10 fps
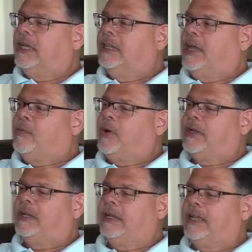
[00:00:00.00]
and they weren't
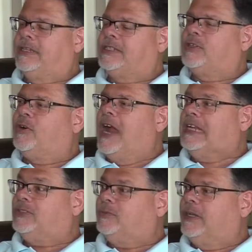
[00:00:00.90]
going to let us
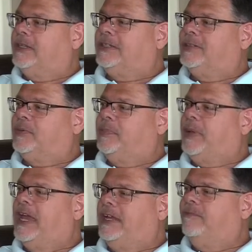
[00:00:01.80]
graduate until we
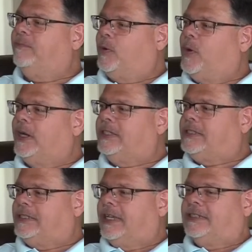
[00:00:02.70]
paid for it,
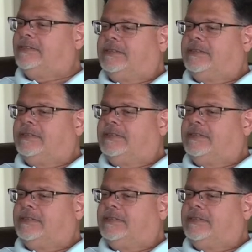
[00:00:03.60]
so...